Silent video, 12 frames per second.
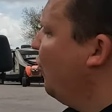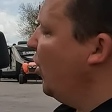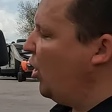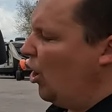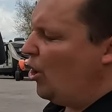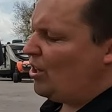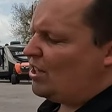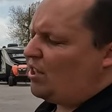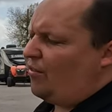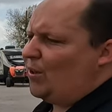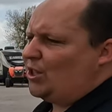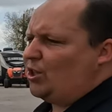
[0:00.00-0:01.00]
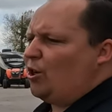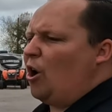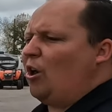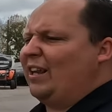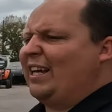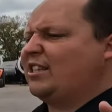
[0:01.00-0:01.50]
Regardless of what you
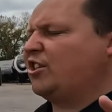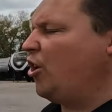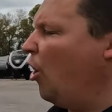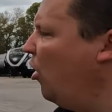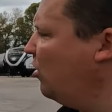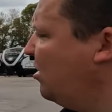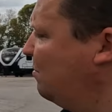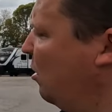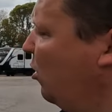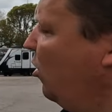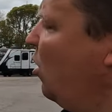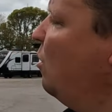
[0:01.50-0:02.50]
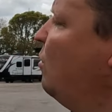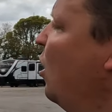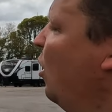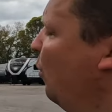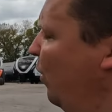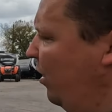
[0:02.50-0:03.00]
call it, it's an awesome motorhome
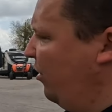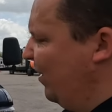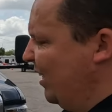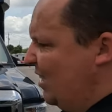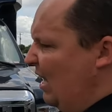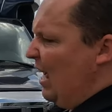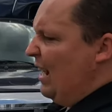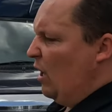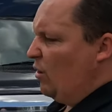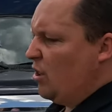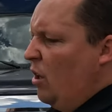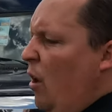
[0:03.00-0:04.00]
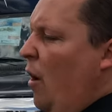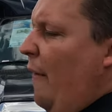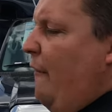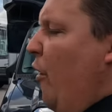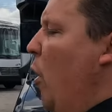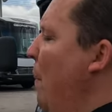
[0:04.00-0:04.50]
with three slide outs.
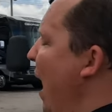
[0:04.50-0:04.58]
Full